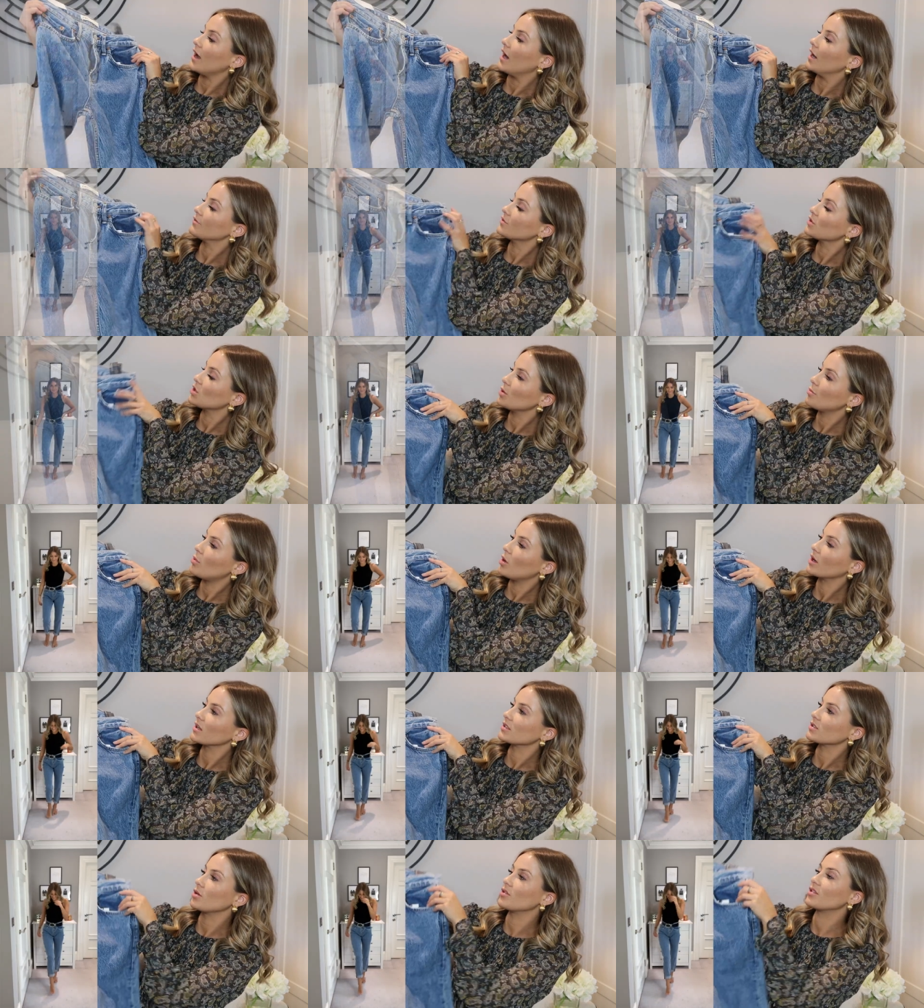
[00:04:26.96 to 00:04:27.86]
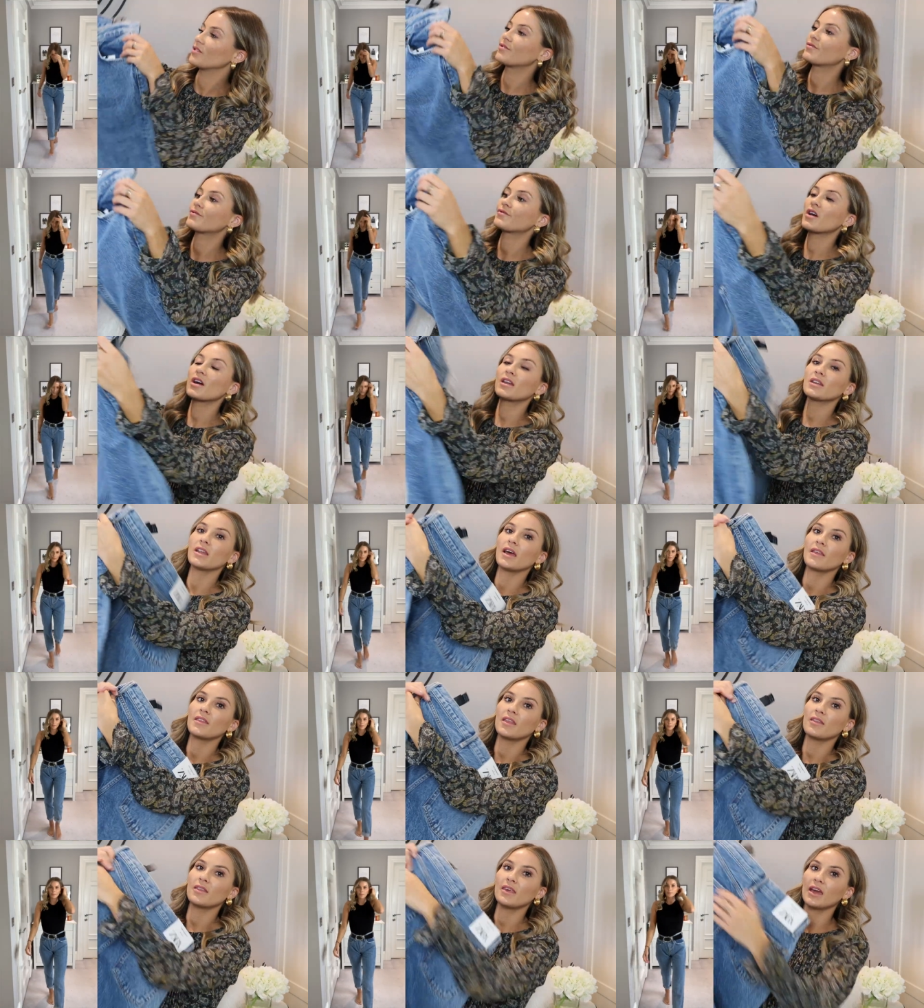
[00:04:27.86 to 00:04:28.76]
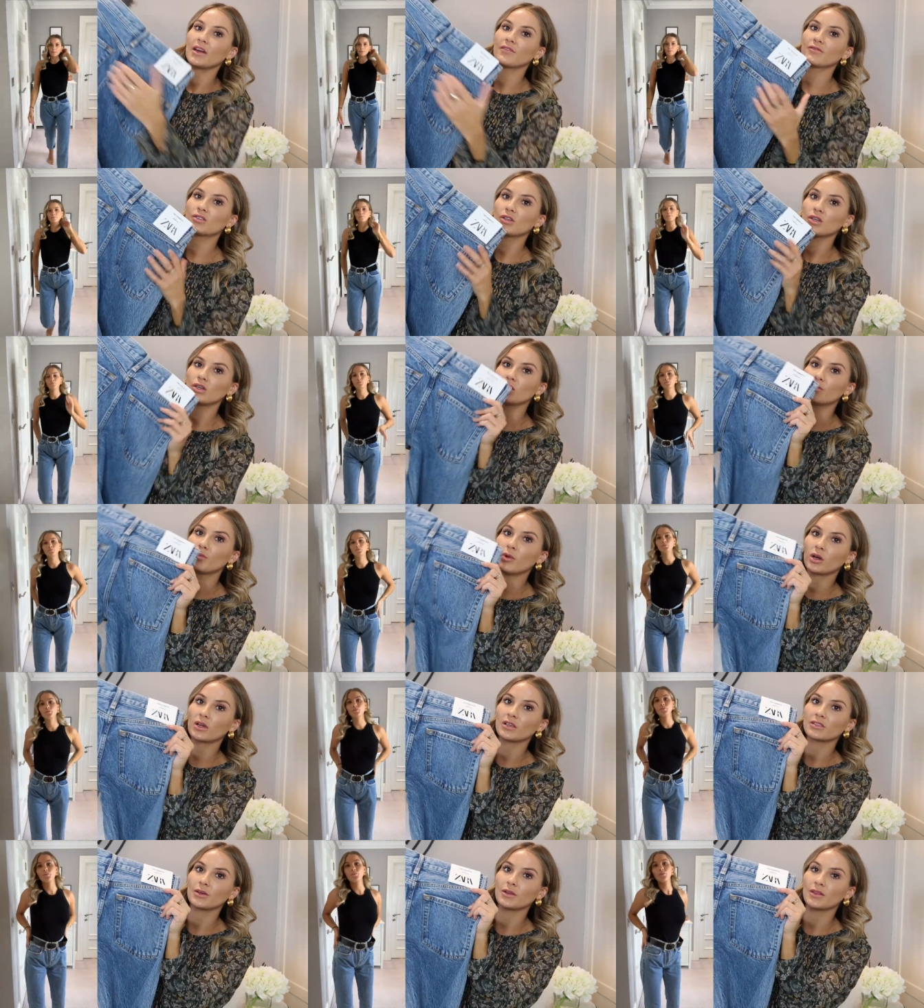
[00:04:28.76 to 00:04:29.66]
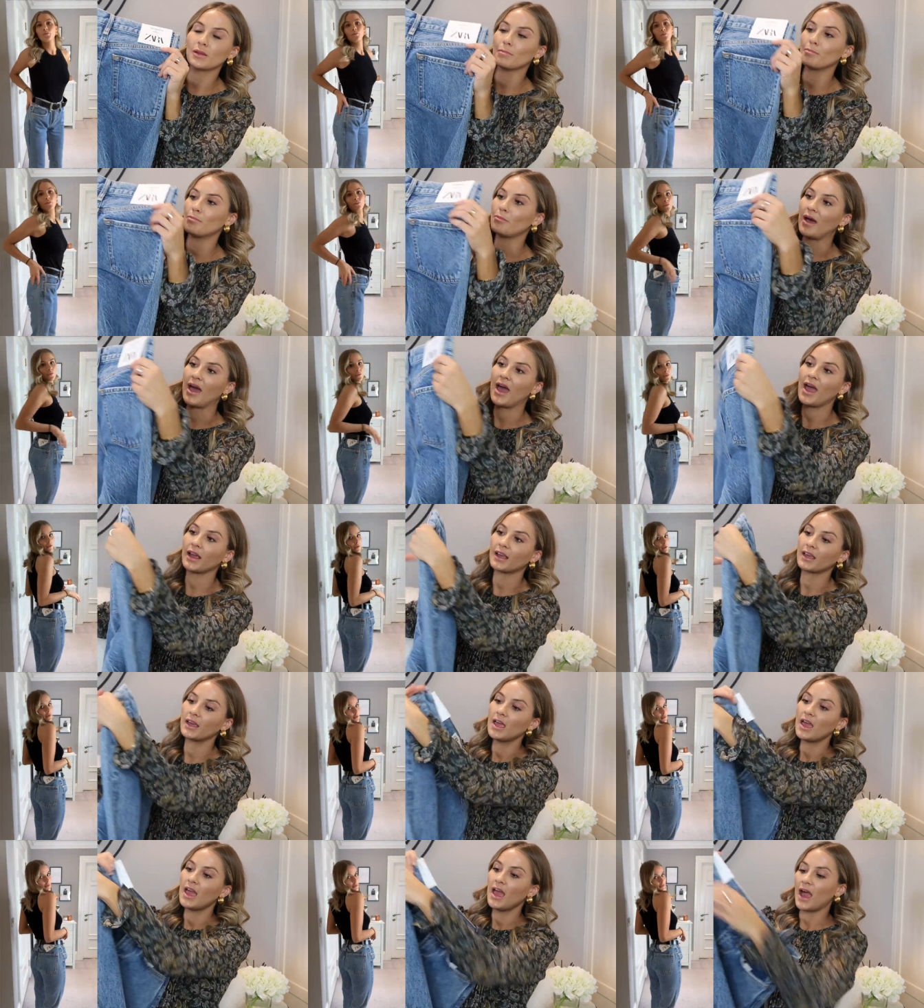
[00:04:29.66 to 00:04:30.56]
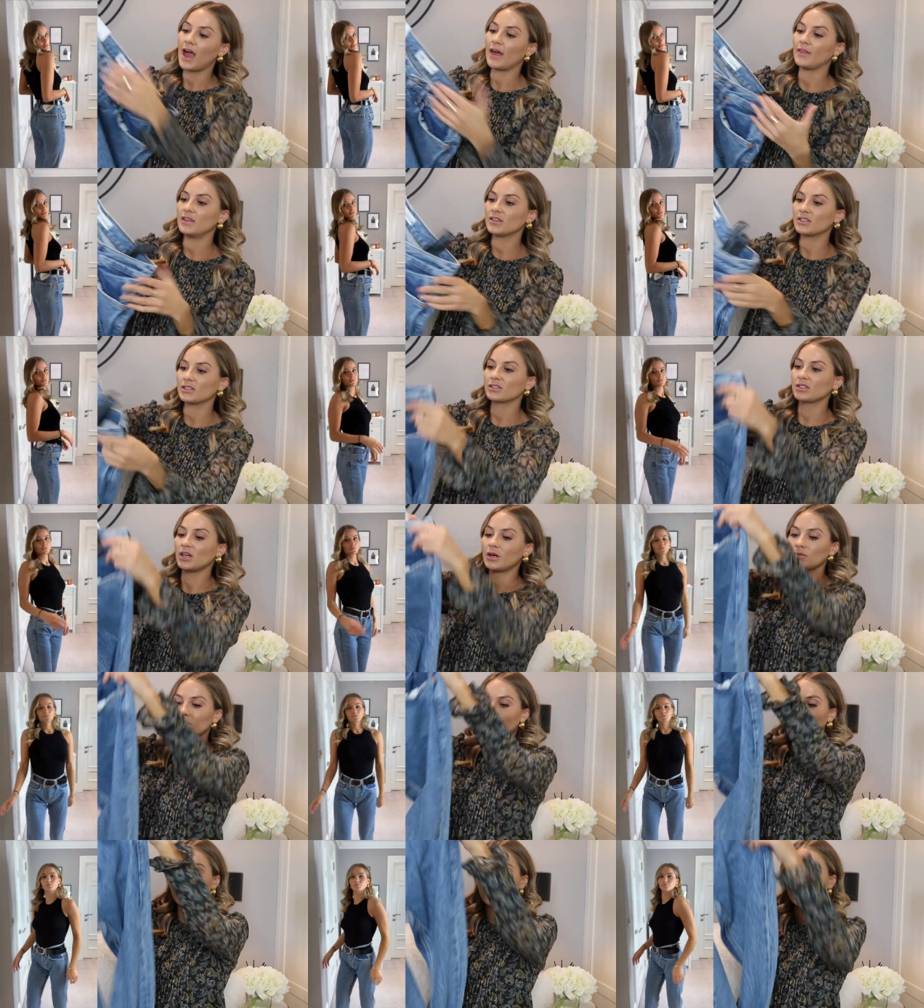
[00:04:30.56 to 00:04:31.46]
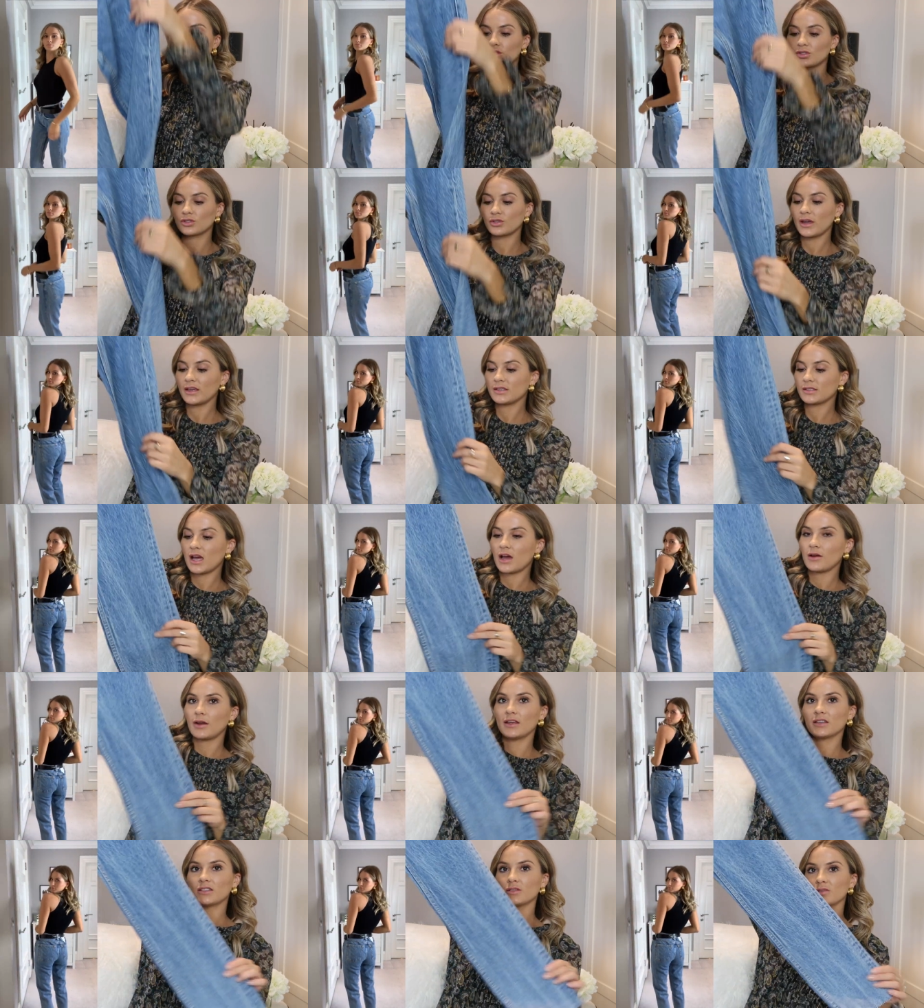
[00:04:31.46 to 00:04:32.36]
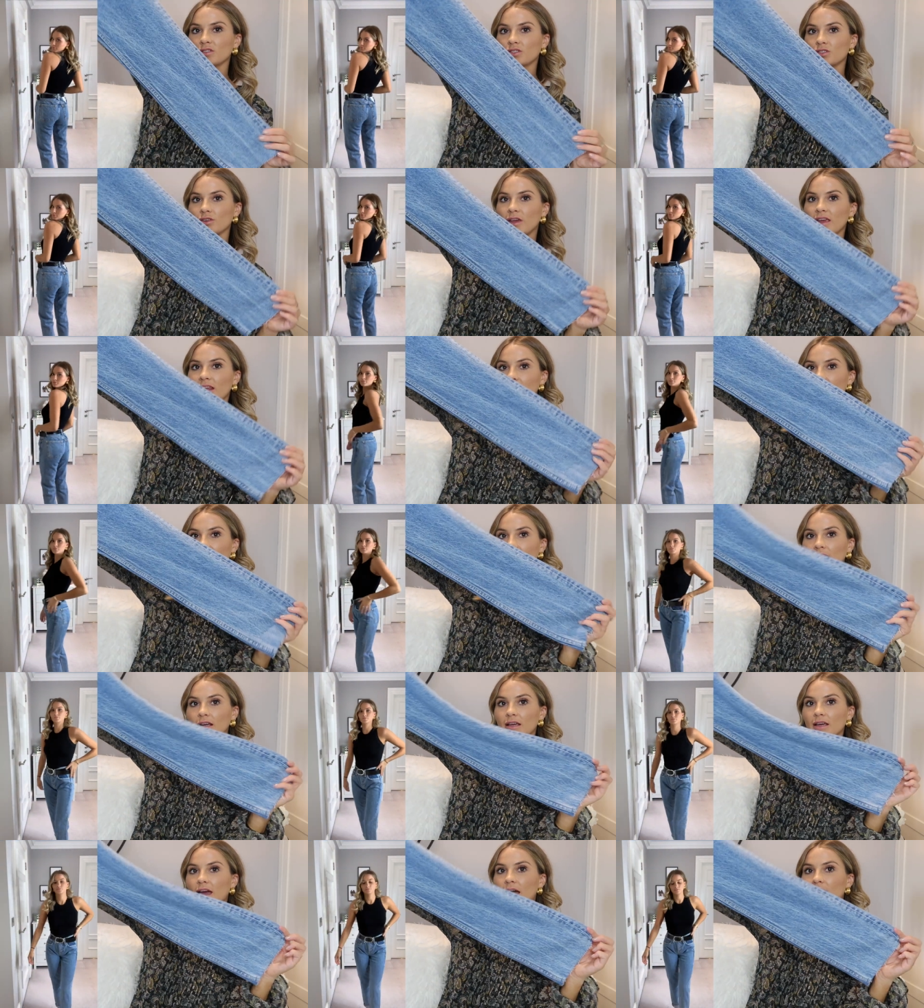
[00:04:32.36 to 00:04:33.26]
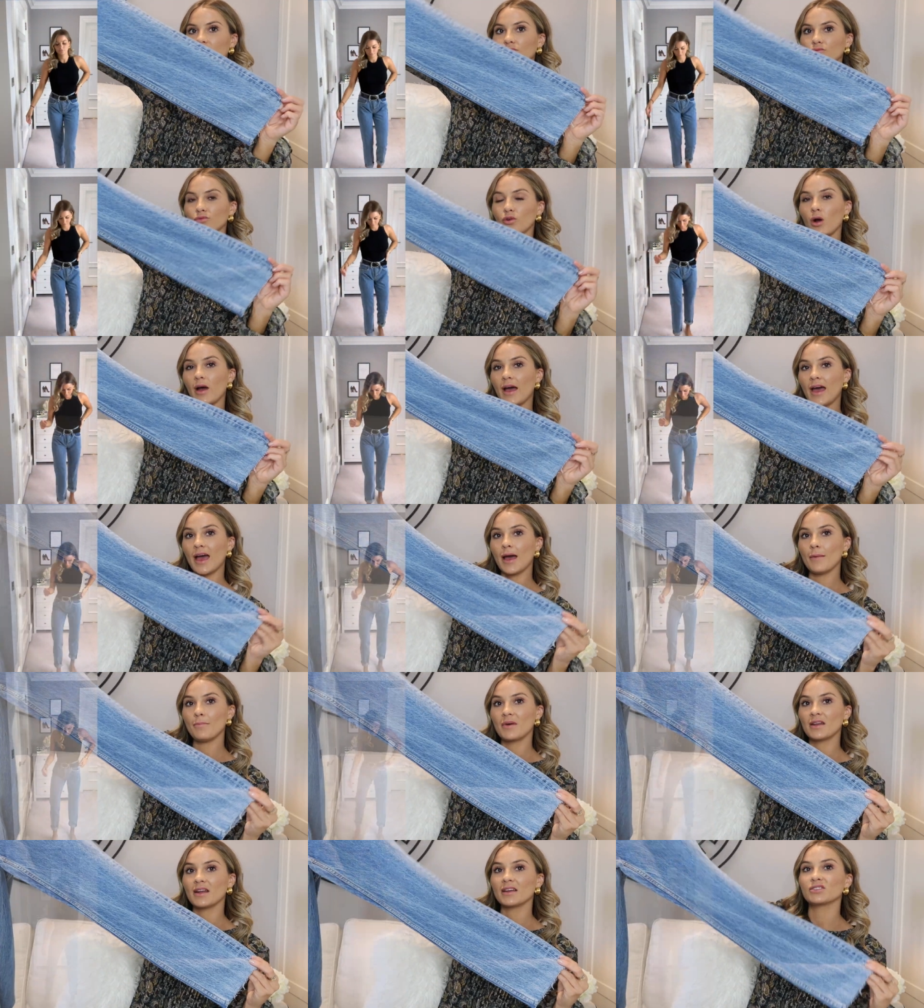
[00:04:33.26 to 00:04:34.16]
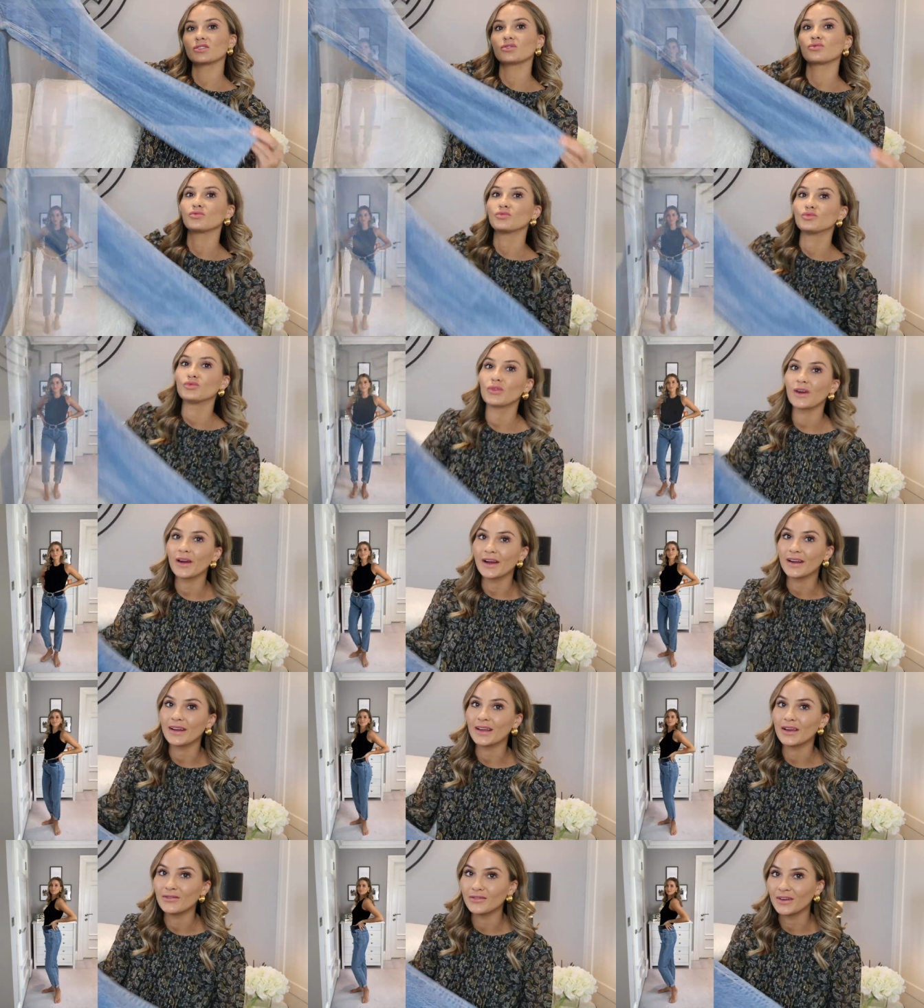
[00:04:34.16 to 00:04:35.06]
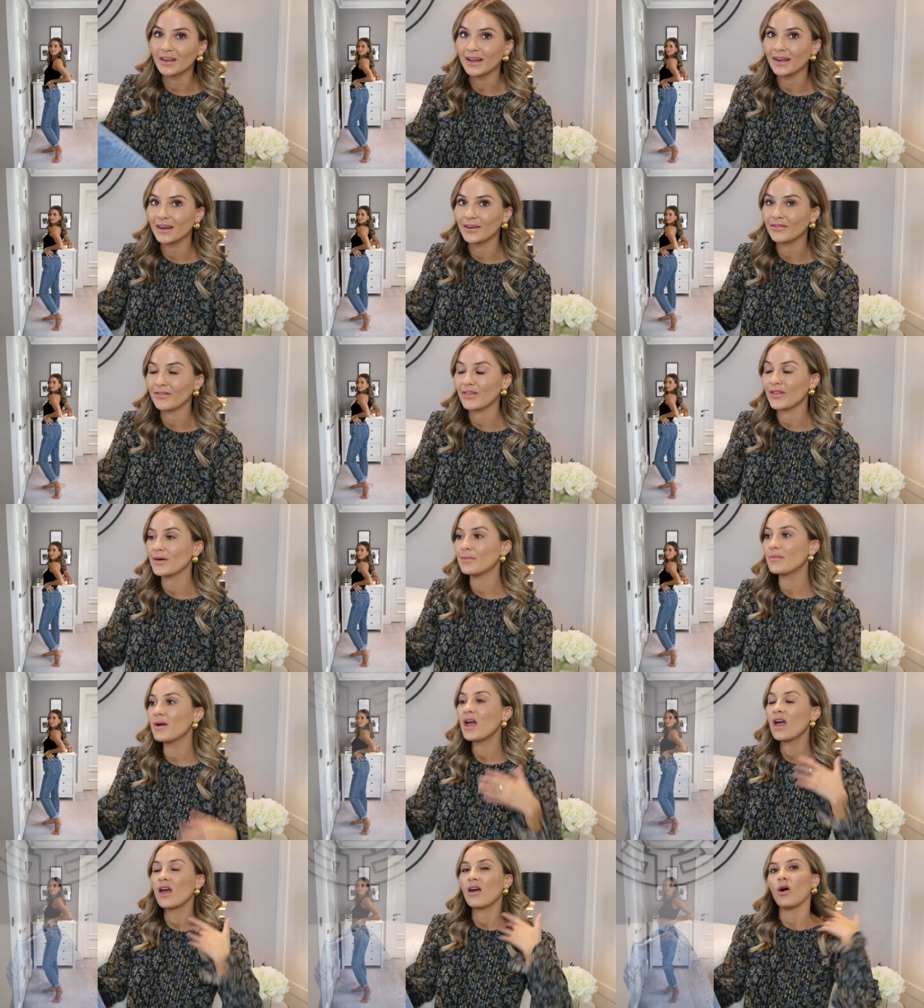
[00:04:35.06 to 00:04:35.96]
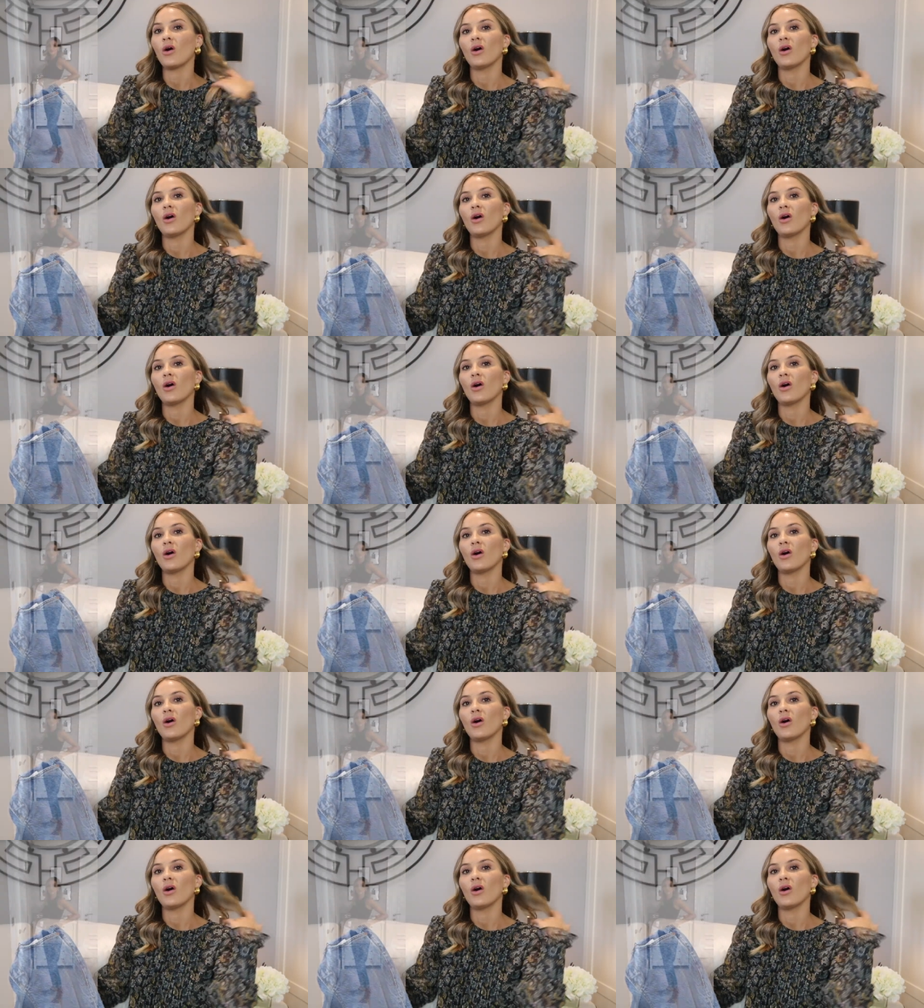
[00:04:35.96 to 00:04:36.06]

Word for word: they have two pockets on the front and then they have two pockets on the back and they just come straight down into a straight leg and raw hem and I just really really love them